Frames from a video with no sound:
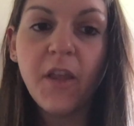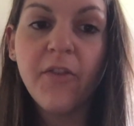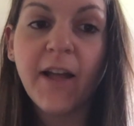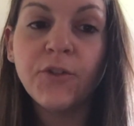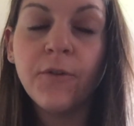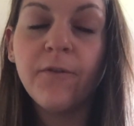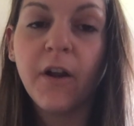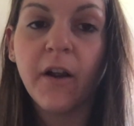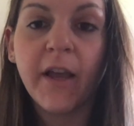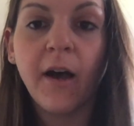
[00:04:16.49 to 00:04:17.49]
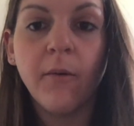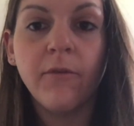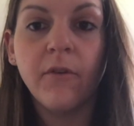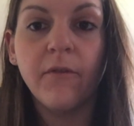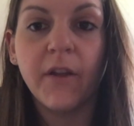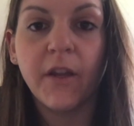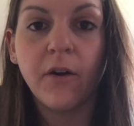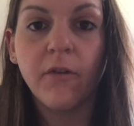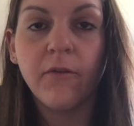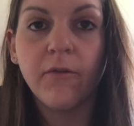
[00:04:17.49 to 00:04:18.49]
That's a very helpful
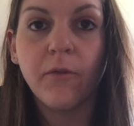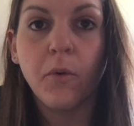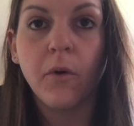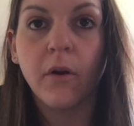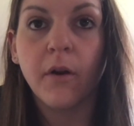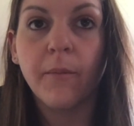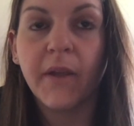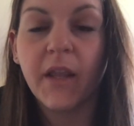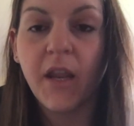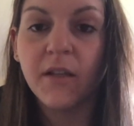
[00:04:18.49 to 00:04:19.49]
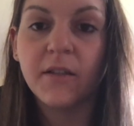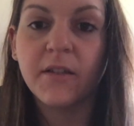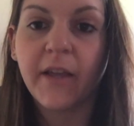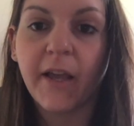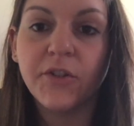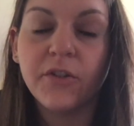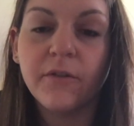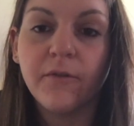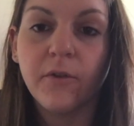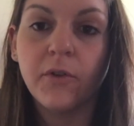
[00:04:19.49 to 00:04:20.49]
video for beginning to
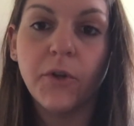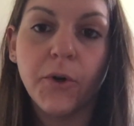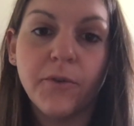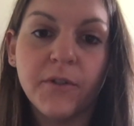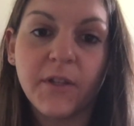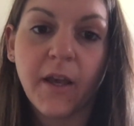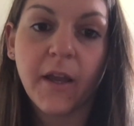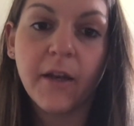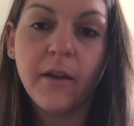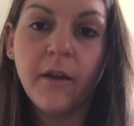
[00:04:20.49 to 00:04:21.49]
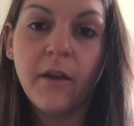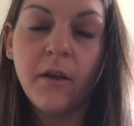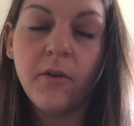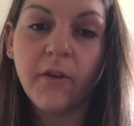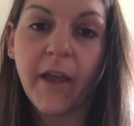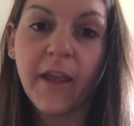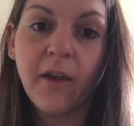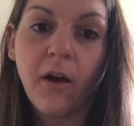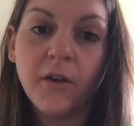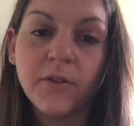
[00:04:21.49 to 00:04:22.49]
sketch for a logo design. Okay,
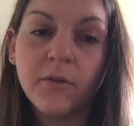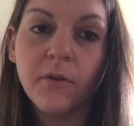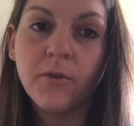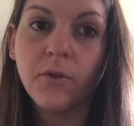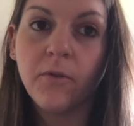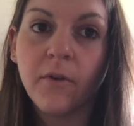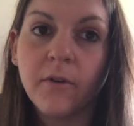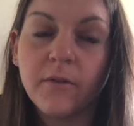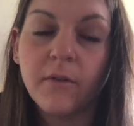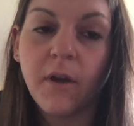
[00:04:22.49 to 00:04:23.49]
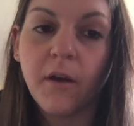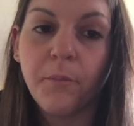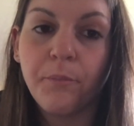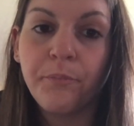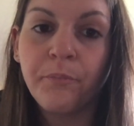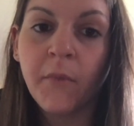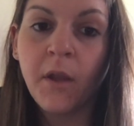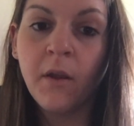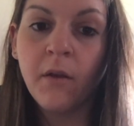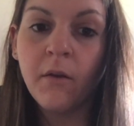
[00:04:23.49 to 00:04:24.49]
he also goes over um,
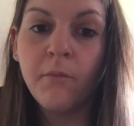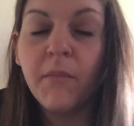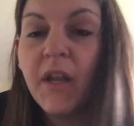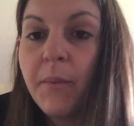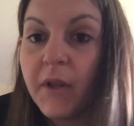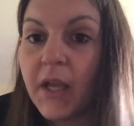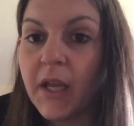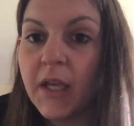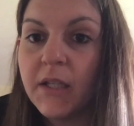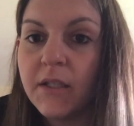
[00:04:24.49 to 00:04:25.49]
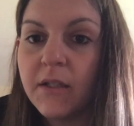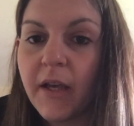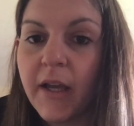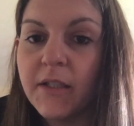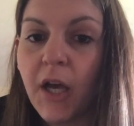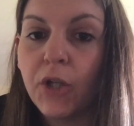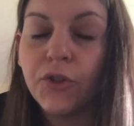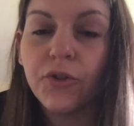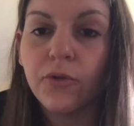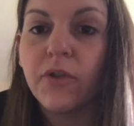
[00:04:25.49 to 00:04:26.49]
manipulating his designs
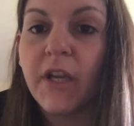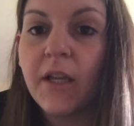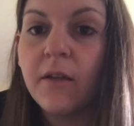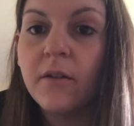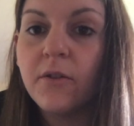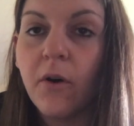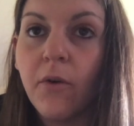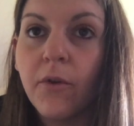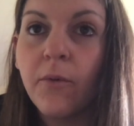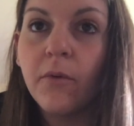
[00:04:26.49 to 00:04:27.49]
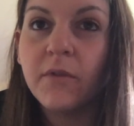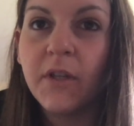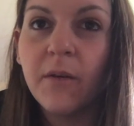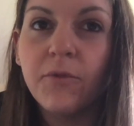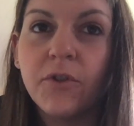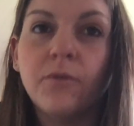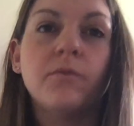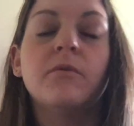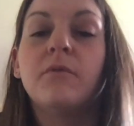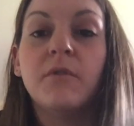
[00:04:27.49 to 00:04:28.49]
on screen. So you won't see him just
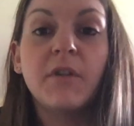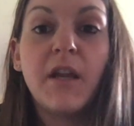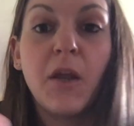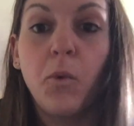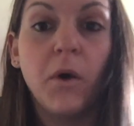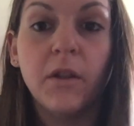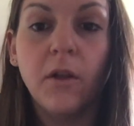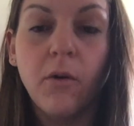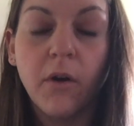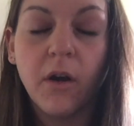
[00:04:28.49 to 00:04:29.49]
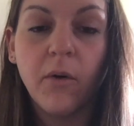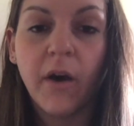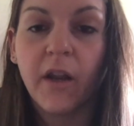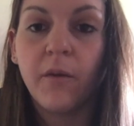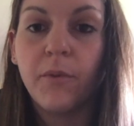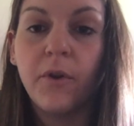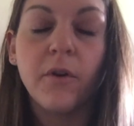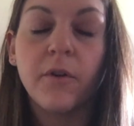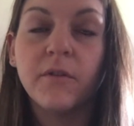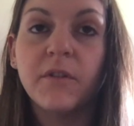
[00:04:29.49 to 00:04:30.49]
designing one logo on a
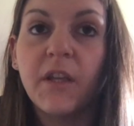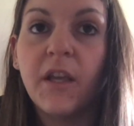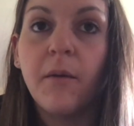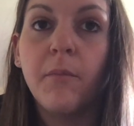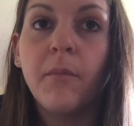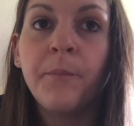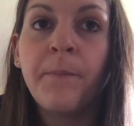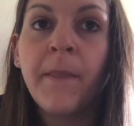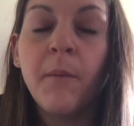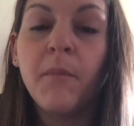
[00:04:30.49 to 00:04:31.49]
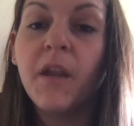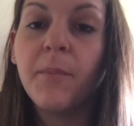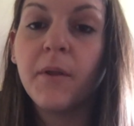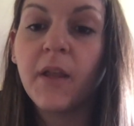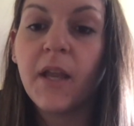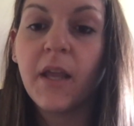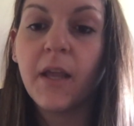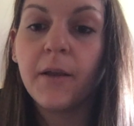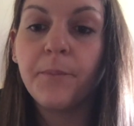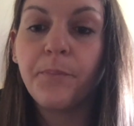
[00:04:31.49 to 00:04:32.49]
computer. You'll see him
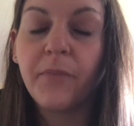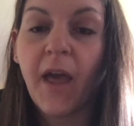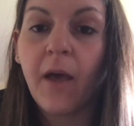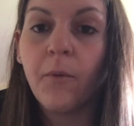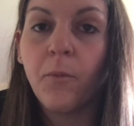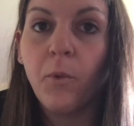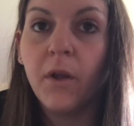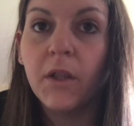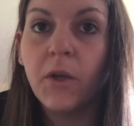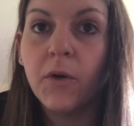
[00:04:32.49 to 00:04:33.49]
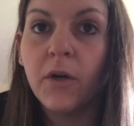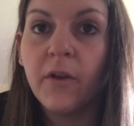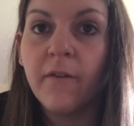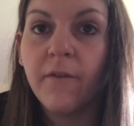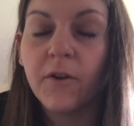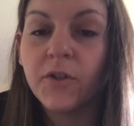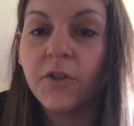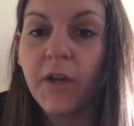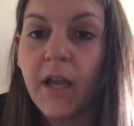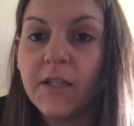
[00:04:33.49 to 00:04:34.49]
manipulating that one logo he first
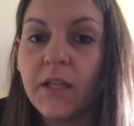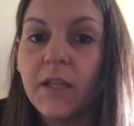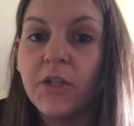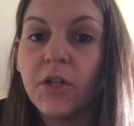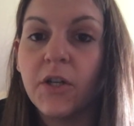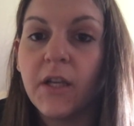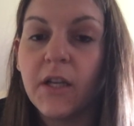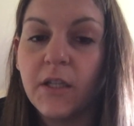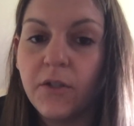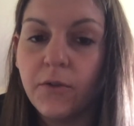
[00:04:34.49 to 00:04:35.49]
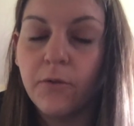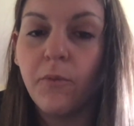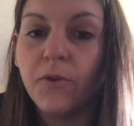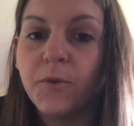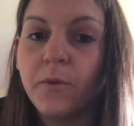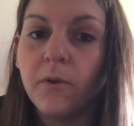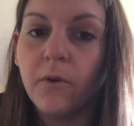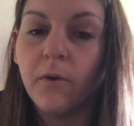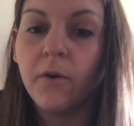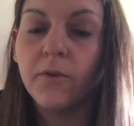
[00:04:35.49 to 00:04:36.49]
creates and then turning it into multiple
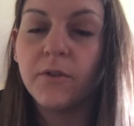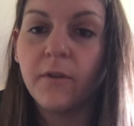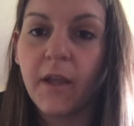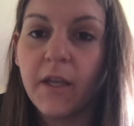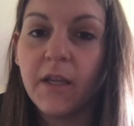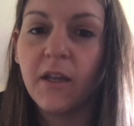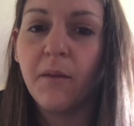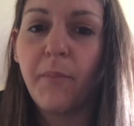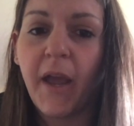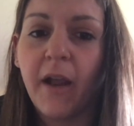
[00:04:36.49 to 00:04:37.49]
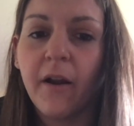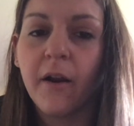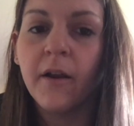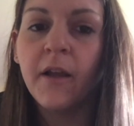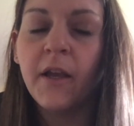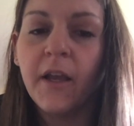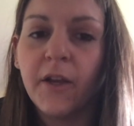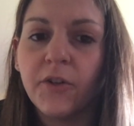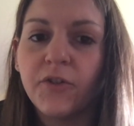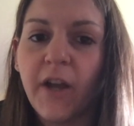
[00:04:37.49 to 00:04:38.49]
logos so that he can compare
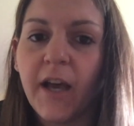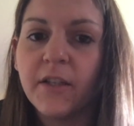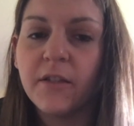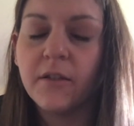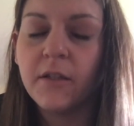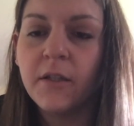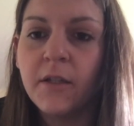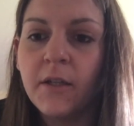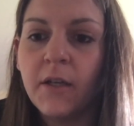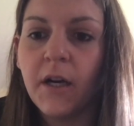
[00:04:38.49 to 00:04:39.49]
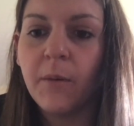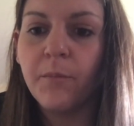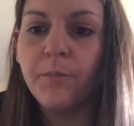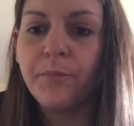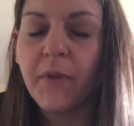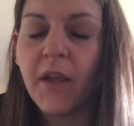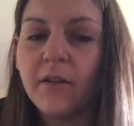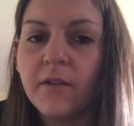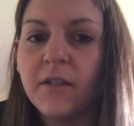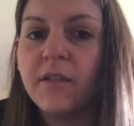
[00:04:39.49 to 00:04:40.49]
and contrast um,
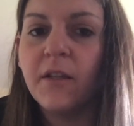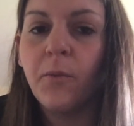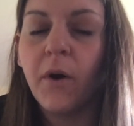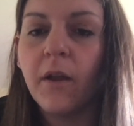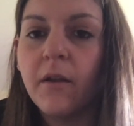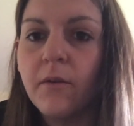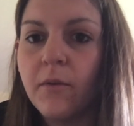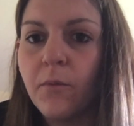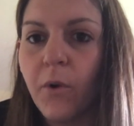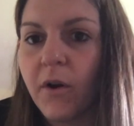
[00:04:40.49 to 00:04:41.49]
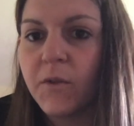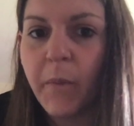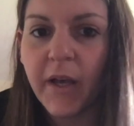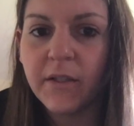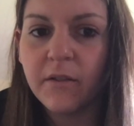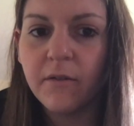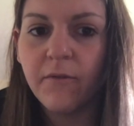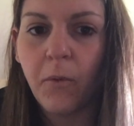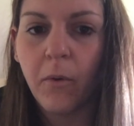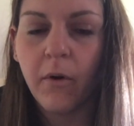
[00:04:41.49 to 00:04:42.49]
to see what works best
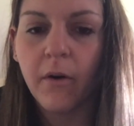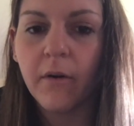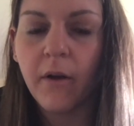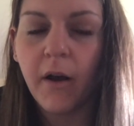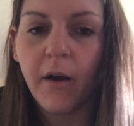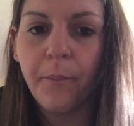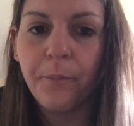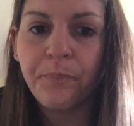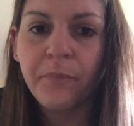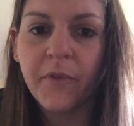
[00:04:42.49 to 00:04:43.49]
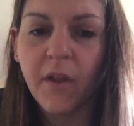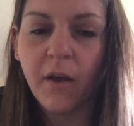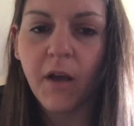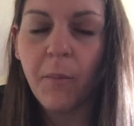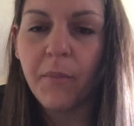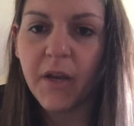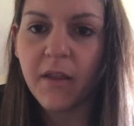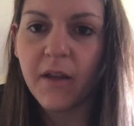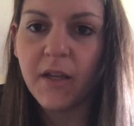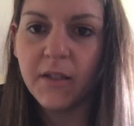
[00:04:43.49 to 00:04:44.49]
for um, the company
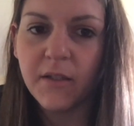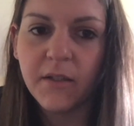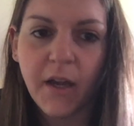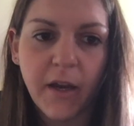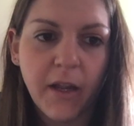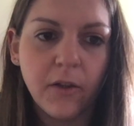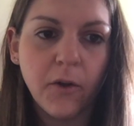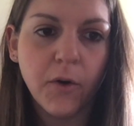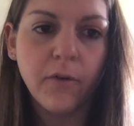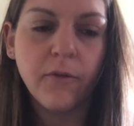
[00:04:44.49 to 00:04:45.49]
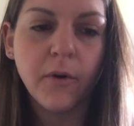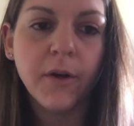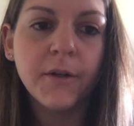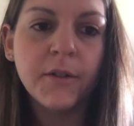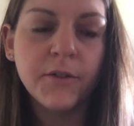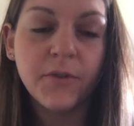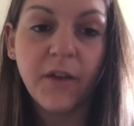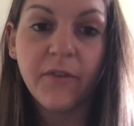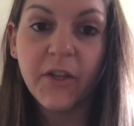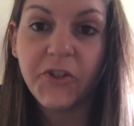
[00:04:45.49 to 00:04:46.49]
that he's designing a logo for. So
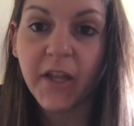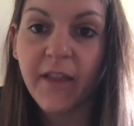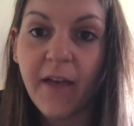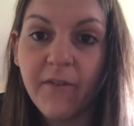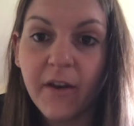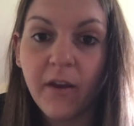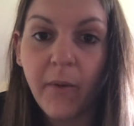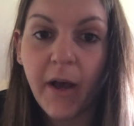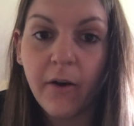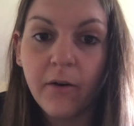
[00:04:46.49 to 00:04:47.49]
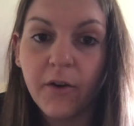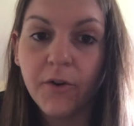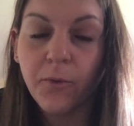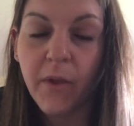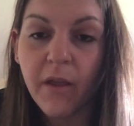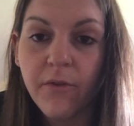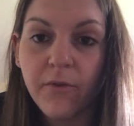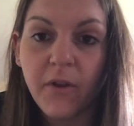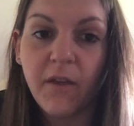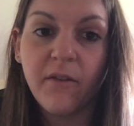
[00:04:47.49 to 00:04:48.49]
definitely check that video out under week
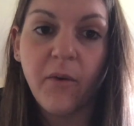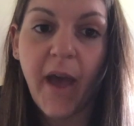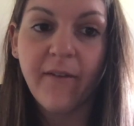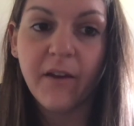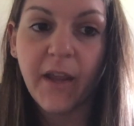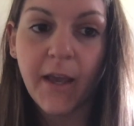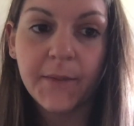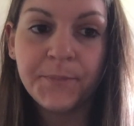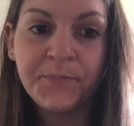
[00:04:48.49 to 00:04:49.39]
three if you haven't yet.